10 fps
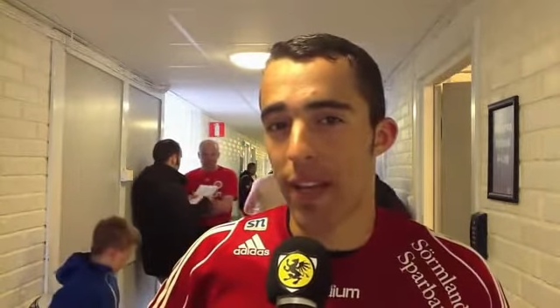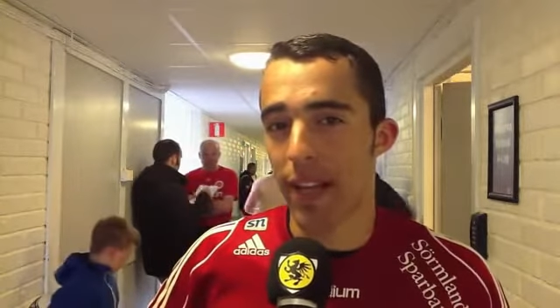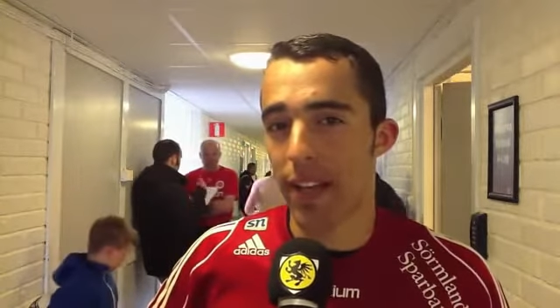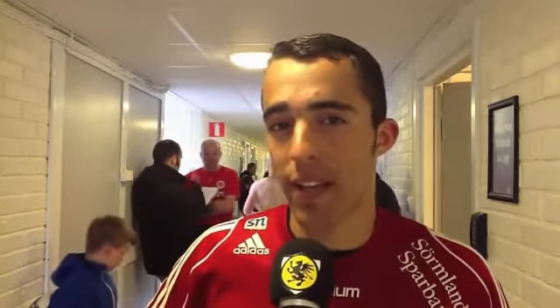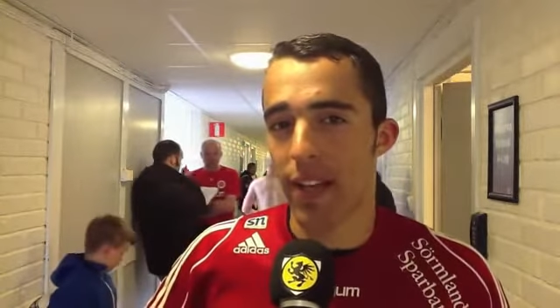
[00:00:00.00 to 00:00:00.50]
And
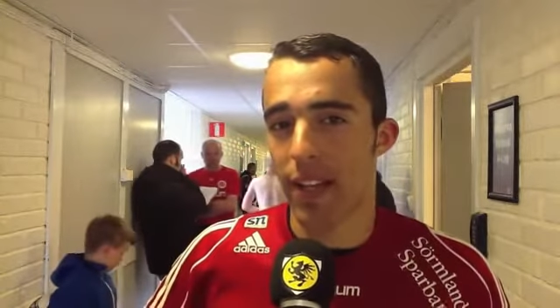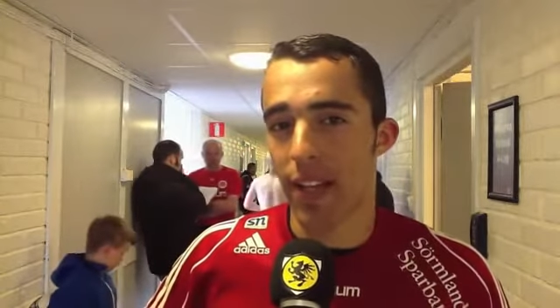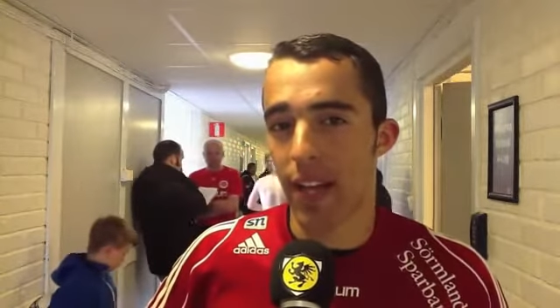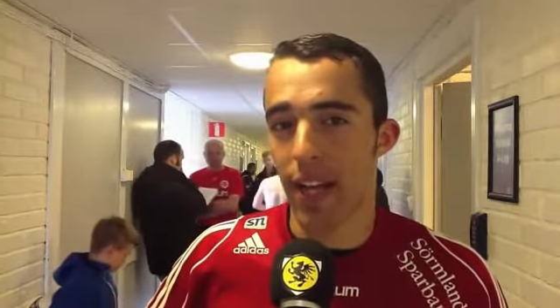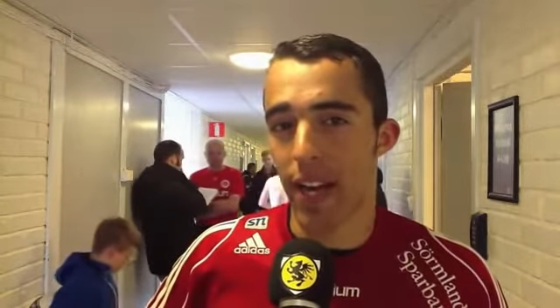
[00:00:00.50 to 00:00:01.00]

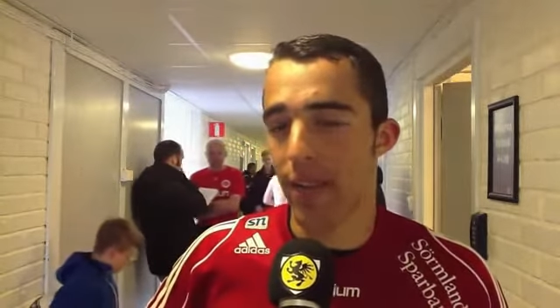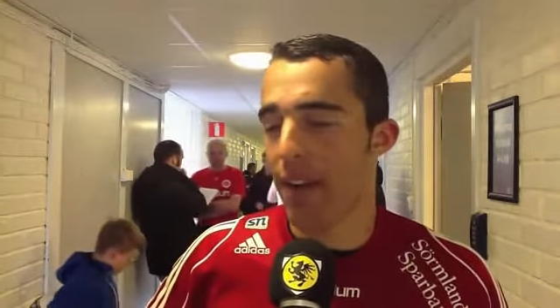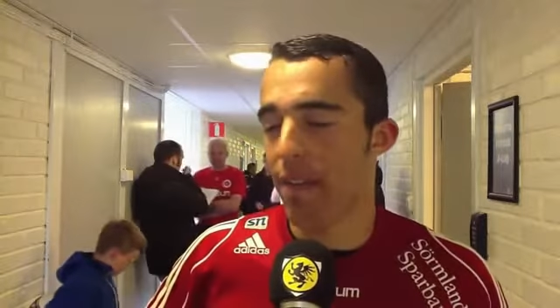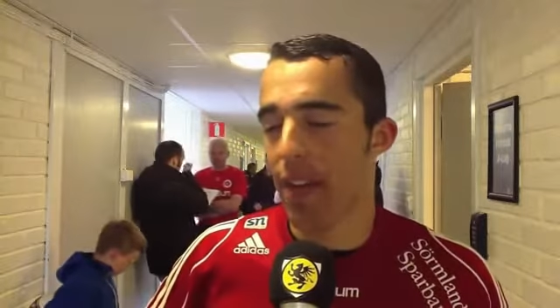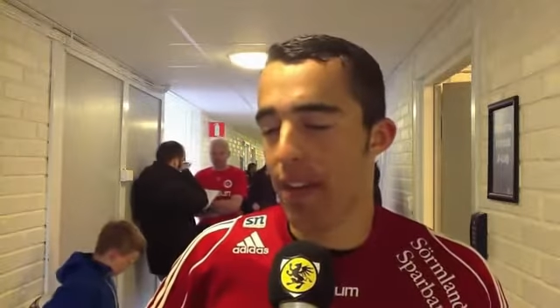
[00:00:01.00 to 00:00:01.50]
they kind of
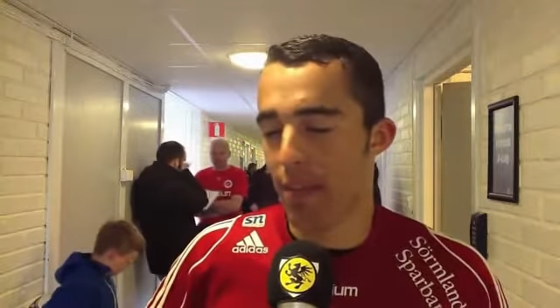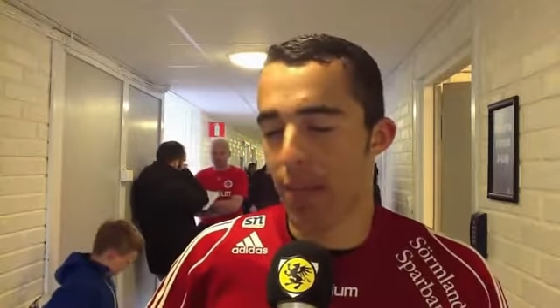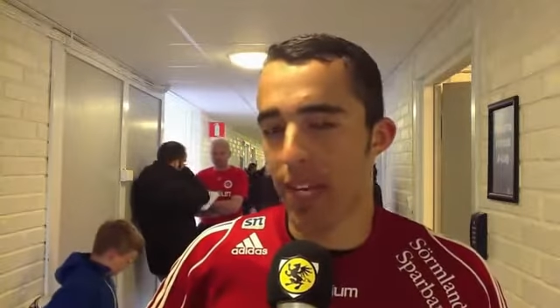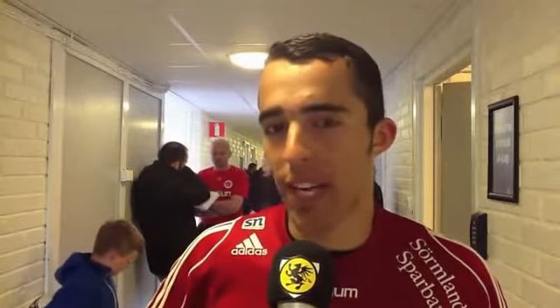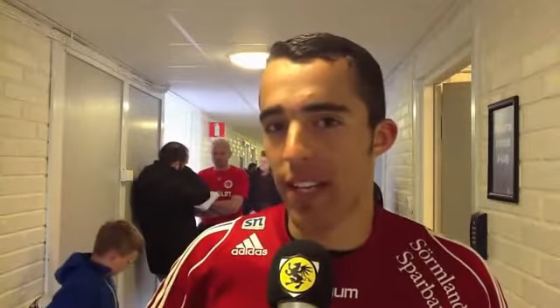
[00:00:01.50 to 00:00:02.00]
had faith in
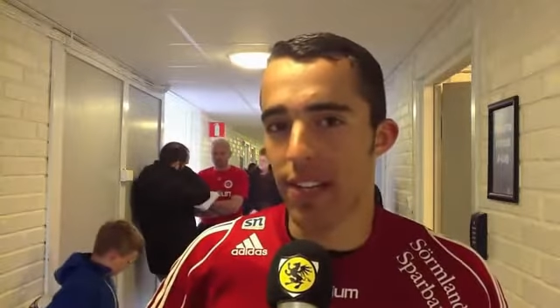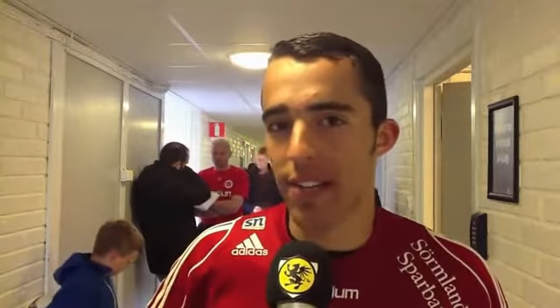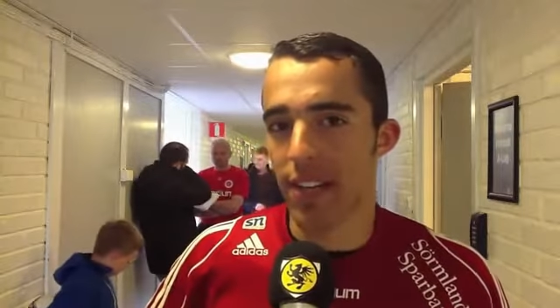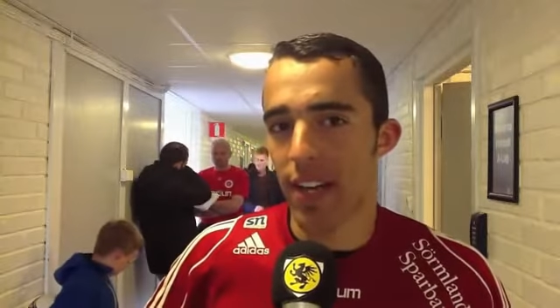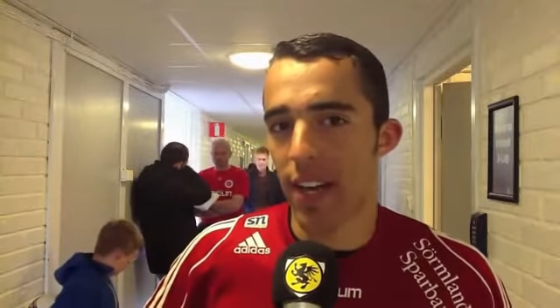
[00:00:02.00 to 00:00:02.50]
me, and
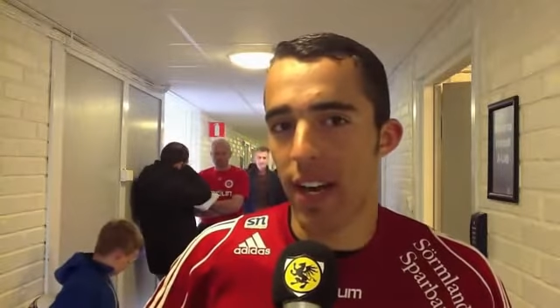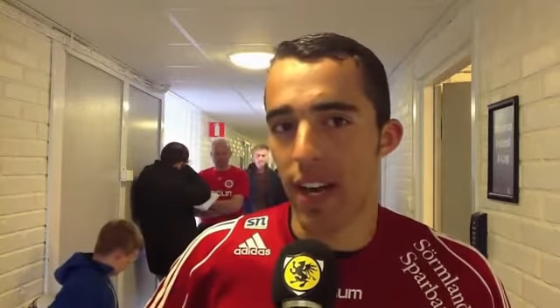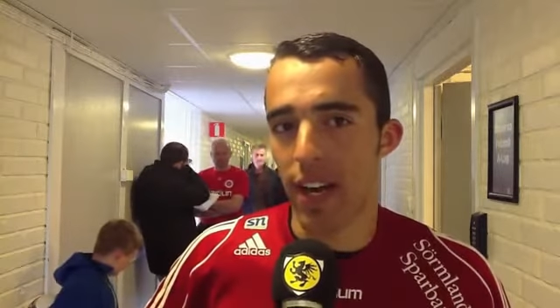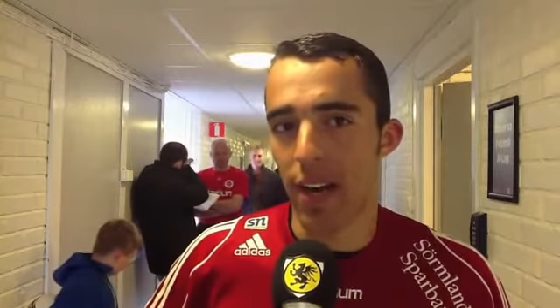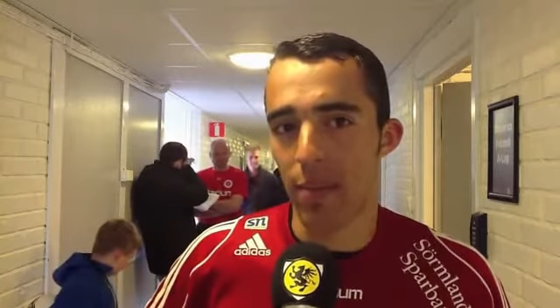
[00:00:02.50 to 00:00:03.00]

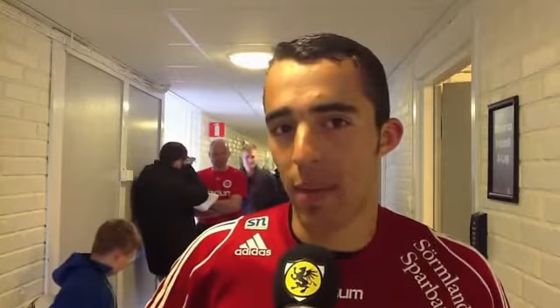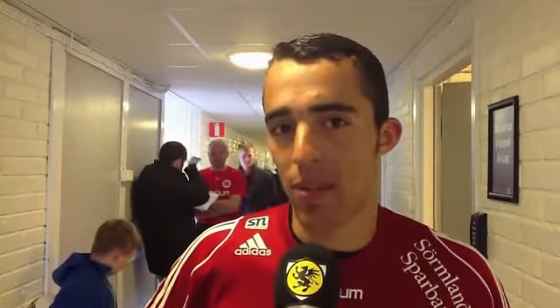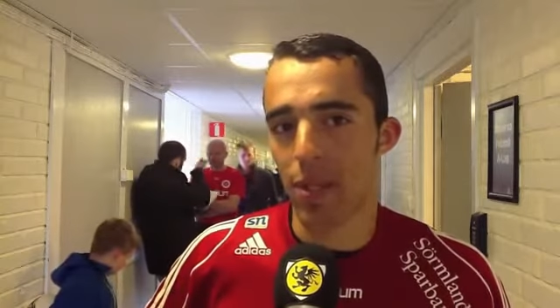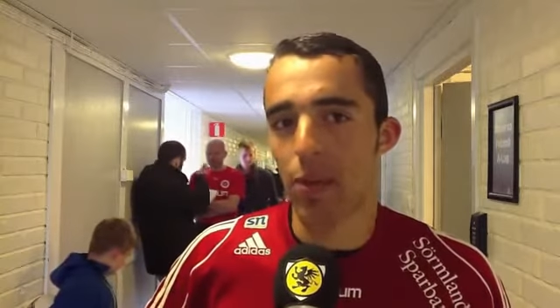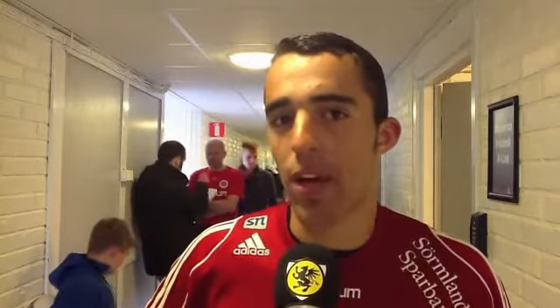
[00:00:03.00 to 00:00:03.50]
there
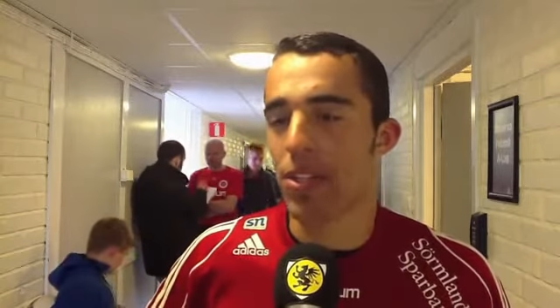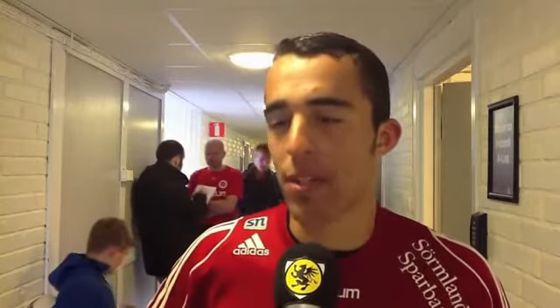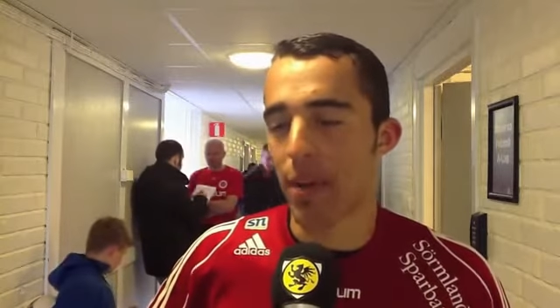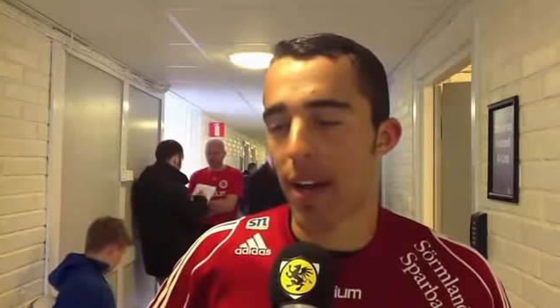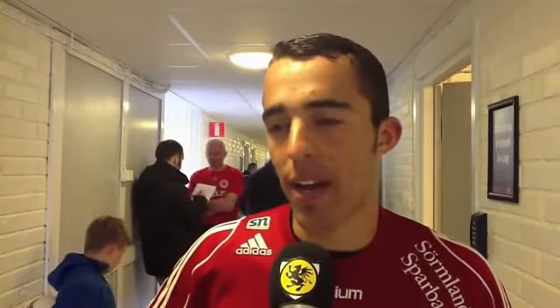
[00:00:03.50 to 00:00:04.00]
was no question
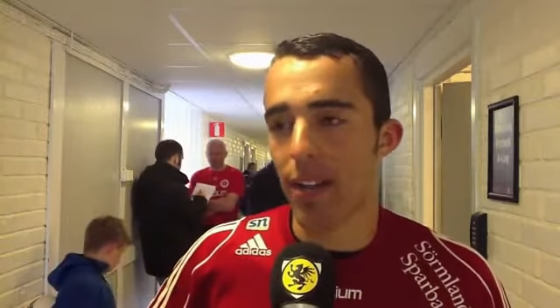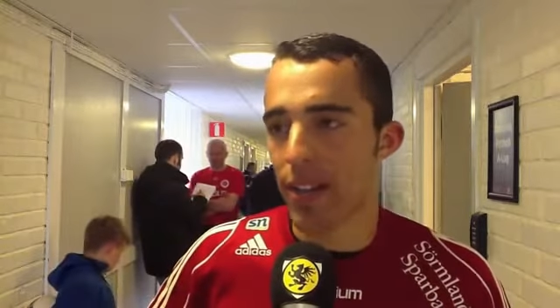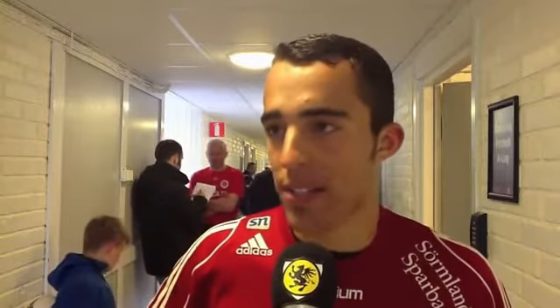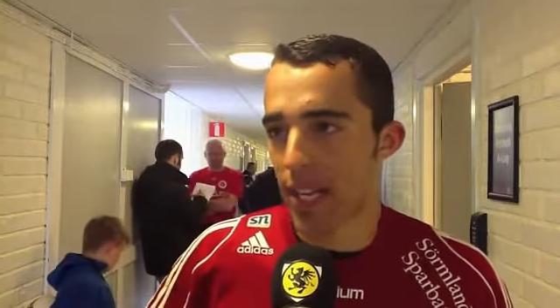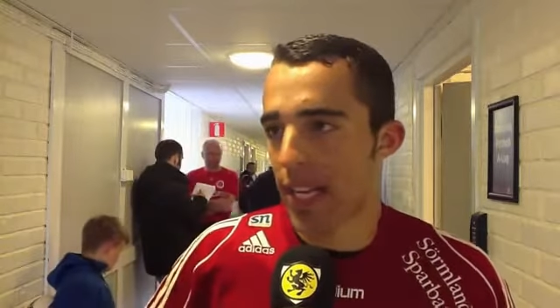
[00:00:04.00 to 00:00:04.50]
about it.
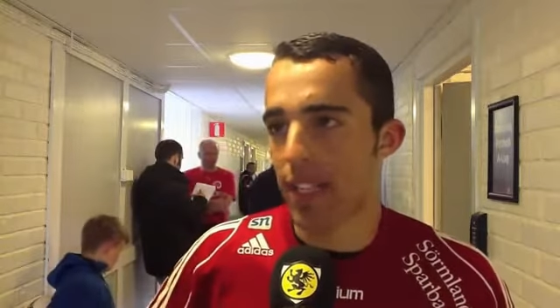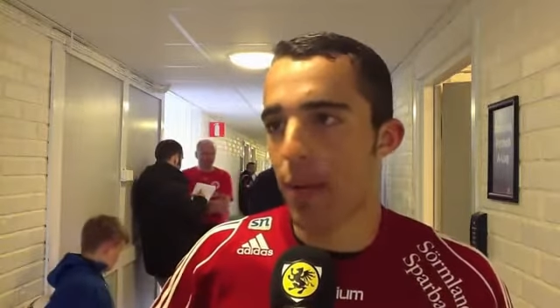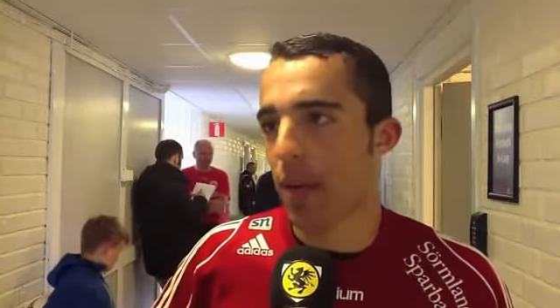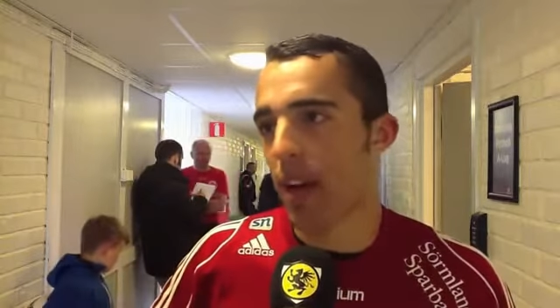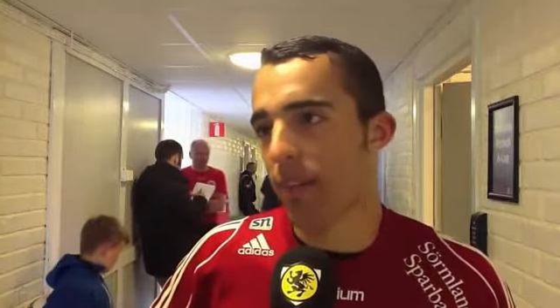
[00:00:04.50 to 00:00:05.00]
The second they
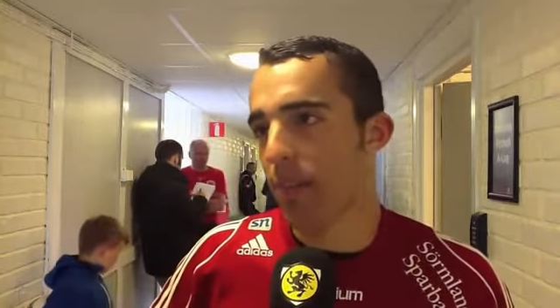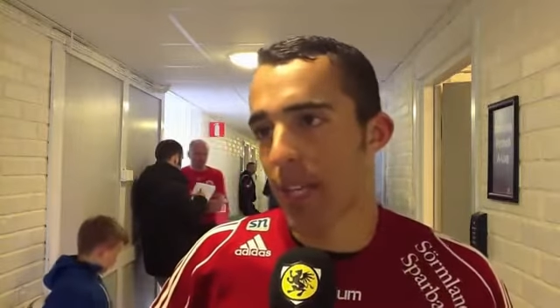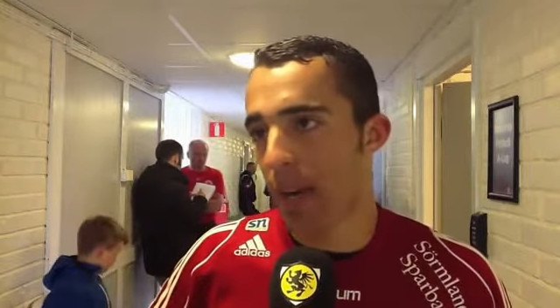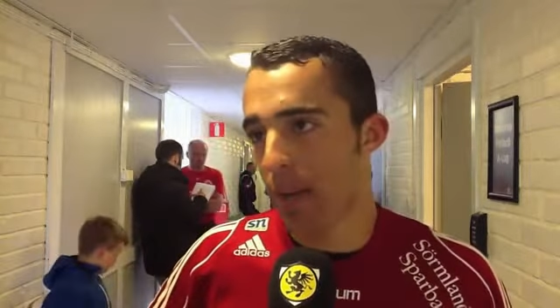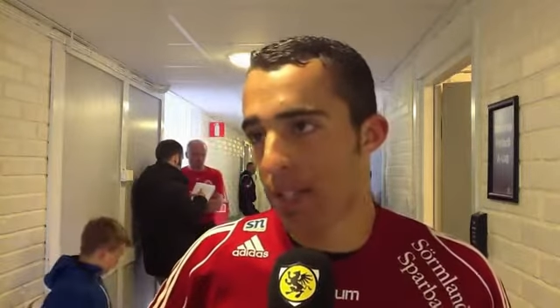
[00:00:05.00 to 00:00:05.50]
would offer
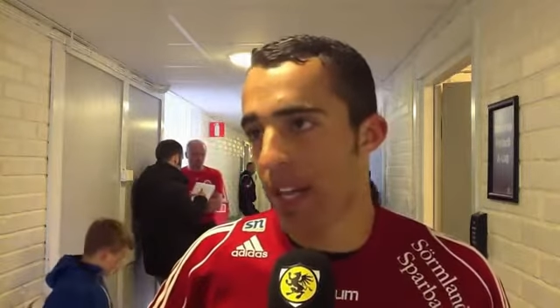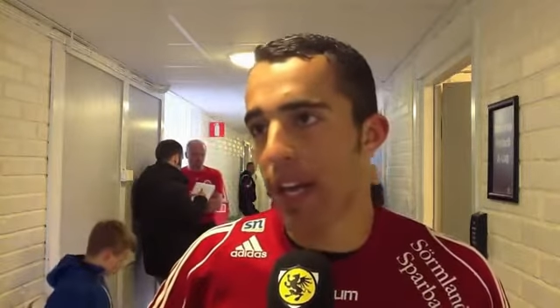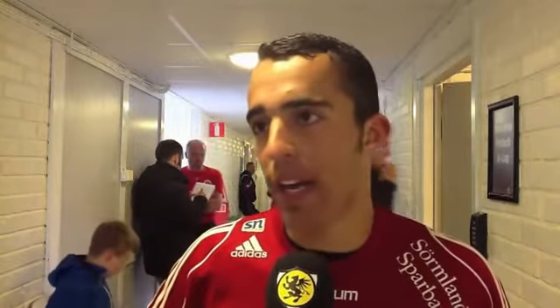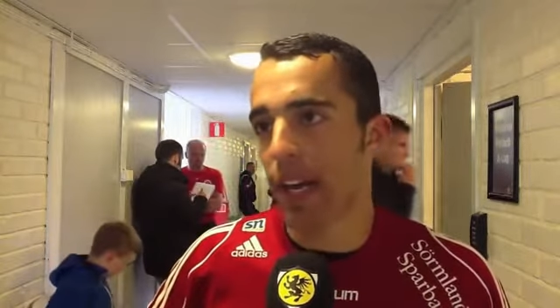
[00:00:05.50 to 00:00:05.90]
me, I would stay.